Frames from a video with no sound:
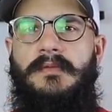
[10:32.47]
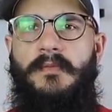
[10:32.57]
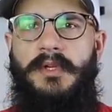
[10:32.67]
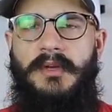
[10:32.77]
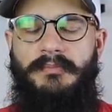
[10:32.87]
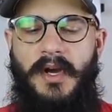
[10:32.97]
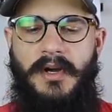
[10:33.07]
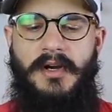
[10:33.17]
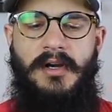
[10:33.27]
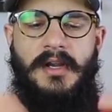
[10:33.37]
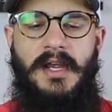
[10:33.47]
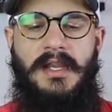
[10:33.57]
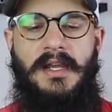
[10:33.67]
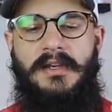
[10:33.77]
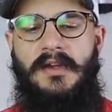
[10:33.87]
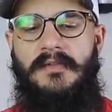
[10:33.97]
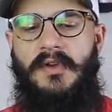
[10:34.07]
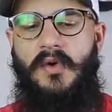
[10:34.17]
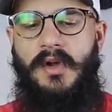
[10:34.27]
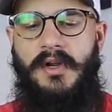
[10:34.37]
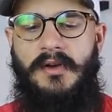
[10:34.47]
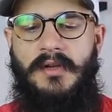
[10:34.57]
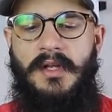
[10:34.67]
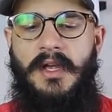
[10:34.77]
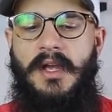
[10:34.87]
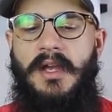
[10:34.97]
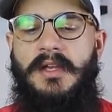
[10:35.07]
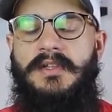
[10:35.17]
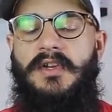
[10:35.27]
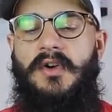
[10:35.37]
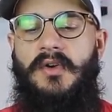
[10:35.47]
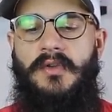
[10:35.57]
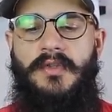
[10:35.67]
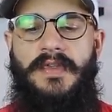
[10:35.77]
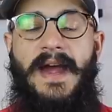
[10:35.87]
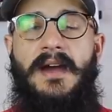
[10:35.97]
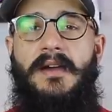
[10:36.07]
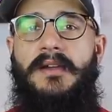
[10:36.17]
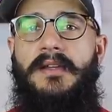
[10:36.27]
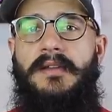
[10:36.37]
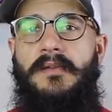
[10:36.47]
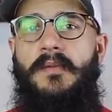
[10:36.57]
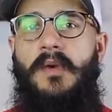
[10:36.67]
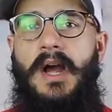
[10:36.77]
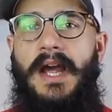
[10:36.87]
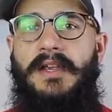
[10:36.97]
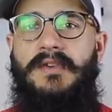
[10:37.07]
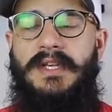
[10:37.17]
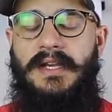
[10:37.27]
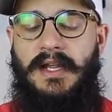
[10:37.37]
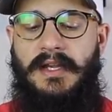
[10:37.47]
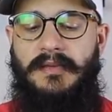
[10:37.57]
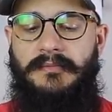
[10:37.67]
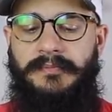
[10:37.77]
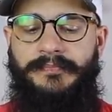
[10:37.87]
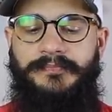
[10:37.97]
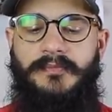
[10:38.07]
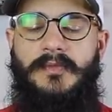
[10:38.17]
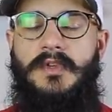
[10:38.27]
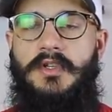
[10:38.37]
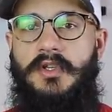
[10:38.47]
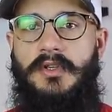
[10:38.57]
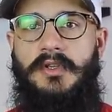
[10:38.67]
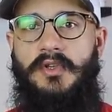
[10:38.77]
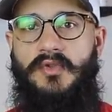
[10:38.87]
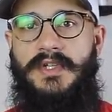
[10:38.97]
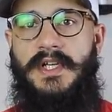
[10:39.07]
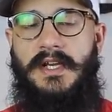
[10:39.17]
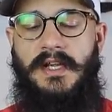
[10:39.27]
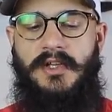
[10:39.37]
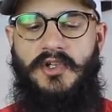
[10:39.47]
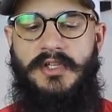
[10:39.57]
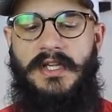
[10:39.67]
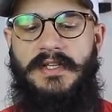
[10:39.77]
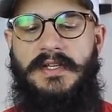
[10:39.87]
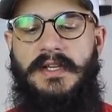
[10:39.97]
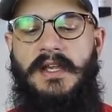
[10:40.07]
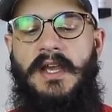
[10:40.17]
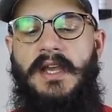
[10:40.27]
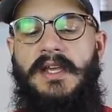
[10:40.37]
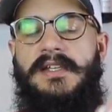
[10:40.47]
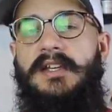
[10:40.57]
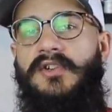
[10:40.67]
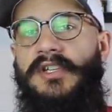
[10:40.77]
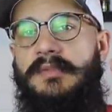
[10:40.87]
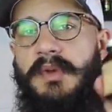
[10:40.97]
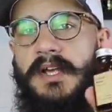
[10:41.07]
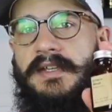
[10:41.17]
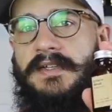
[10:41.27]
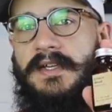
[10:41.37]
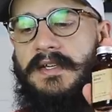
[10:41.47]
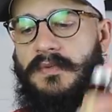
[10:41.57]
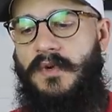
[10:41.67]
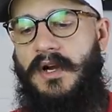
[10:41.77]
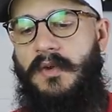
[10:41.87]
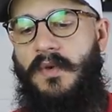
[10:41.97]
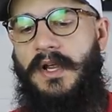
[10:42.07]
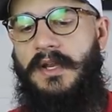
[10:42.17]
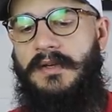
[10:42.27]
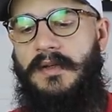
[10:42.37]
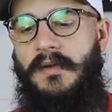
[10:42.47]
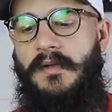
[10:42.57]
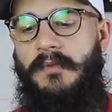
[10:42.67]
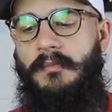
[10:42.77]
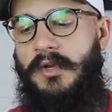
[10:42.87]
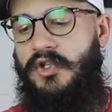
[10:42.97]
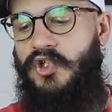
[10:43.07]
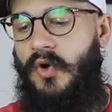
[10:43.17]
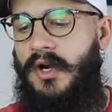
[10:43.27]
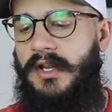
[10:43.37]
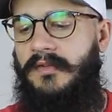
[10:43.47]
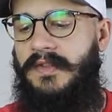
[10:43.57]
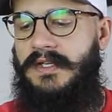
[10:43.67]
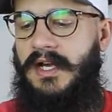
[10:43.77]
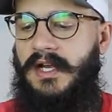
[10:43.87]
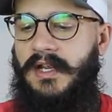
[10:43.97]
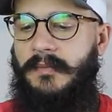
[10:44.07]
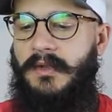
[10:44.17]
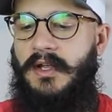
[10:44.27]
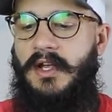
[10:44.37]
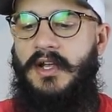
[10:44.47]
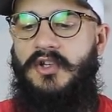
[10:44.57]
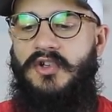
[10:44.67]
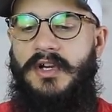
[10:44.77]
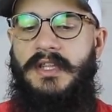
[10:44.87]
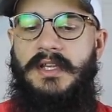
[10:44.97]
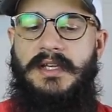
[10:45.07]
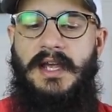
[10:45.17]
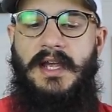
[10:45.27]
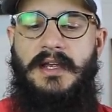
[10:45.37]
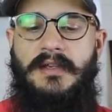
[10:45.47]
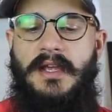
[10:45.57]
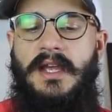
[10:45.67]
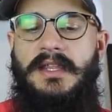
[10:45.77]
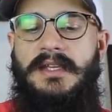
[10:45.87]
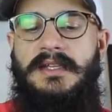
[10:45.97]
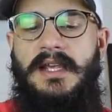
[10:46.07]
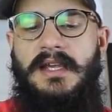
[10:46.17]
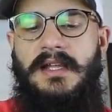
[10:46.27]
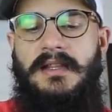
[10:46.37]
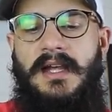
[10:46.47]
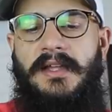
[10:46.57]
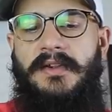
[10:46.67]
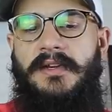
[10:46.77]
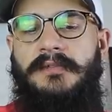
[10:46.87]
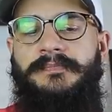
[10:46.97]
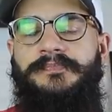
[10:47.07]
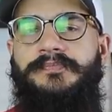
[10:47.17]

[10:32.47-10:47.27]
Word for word: with the butter, and then you have the oil. So that I use at night, used at night during testing. Citrus spice is where I went majority of the time during the day. The teak and leather,